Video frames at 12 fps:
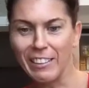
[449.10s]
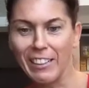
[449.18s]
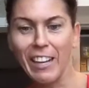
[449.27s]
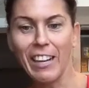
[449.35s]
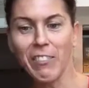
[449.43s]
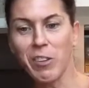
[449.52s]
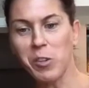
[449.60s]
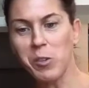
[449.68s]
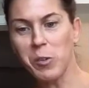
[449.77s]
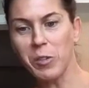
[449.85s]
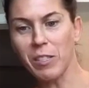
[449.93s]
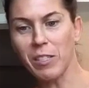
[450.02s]
I have all
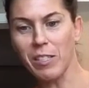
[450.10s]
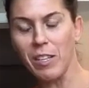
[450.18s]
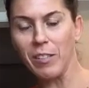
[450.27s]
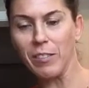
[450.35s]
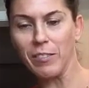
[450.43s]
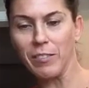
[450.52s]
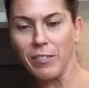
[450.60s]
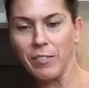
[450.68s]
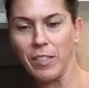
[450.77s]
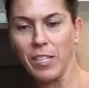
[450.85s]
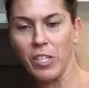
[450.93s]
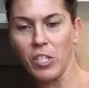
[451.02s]
sorts of stuff,
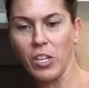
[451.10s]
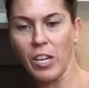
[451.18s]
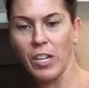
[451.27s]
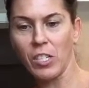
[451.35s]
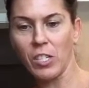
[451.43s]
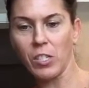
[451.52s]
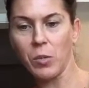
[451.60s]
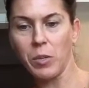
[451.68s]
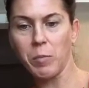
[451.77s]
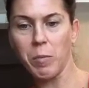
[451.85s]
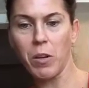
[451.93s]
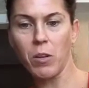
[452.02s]
kitchen gadgets. So I
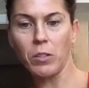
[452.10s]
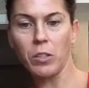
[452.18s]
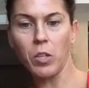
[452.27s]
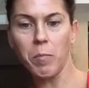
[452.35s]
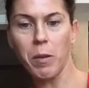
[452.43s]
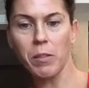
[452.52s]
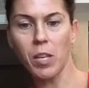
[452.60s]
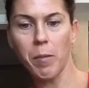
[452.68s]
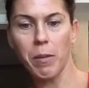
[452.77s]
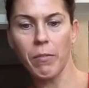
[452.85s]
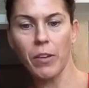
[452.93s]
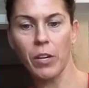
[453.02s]
sprinkle a little
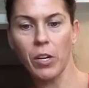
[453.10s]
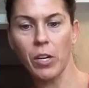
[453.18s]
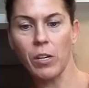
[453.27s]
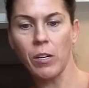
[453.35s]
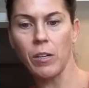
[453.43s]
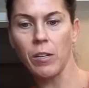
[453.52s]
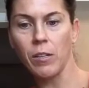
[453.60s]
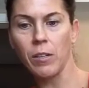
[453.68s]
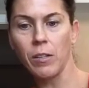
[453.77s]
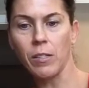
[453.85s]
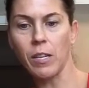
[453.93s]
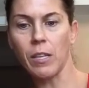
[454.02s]
balsamic vinegar
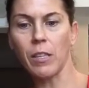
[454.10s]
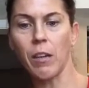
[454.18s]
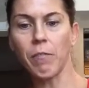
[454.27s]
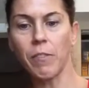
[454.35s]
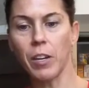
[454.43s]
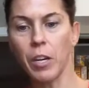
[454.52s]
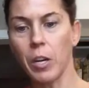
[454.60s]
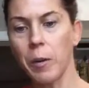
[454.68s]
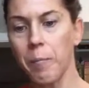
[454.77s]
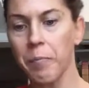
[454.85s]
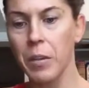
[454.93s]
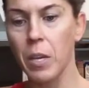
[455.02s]
because I love
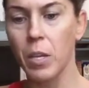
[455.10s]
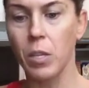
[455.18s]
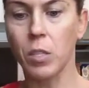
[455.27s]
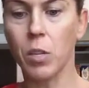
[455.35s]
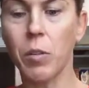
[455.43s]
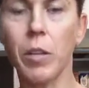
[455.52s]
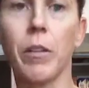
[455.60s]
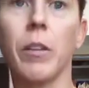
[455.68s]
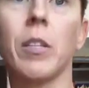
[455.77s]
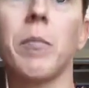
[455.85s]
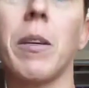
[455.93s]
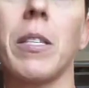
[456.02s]
vinegar. So here
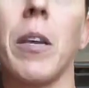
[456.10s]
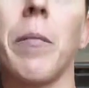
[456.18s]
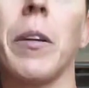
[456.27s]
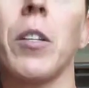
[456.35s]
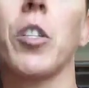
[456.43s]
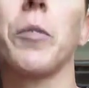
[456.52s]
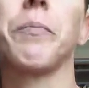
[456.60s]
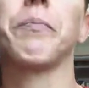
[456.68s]
is my sandwich.